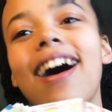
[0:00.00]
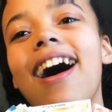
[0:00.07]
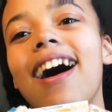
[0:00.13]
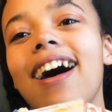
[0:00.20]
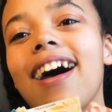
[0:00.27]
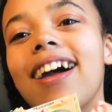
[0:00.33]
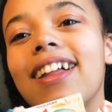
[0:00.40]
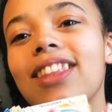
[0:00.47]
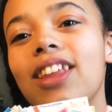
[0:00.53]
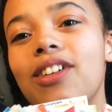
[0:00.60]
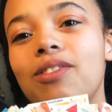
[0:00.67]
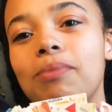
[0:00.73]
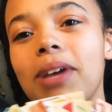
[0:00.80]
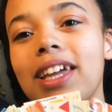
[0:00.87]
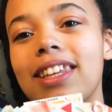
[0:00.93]
I
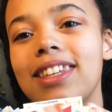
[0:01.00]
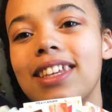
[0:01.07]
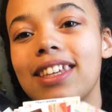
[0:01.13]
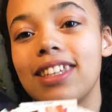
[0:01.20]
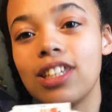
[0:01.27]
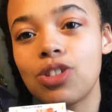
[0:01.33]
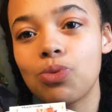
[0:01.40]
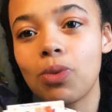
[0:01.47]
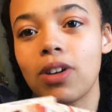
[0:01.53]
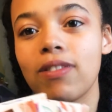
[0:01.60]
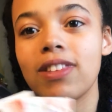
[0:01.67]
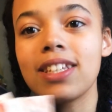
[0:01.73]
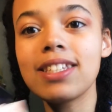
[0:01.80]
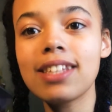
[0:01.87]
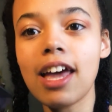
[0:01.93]
love painting. Each one of
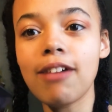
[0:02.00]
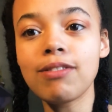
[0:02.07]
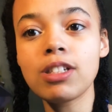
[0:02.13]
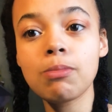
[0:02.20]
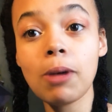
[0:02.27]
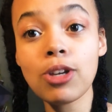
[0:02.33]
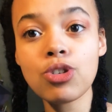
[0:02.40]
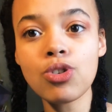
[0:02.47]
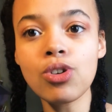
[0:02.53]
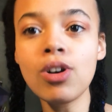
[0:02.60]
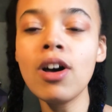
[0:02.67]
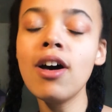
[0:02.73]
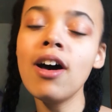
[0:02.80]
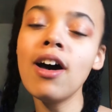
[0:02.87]
these have special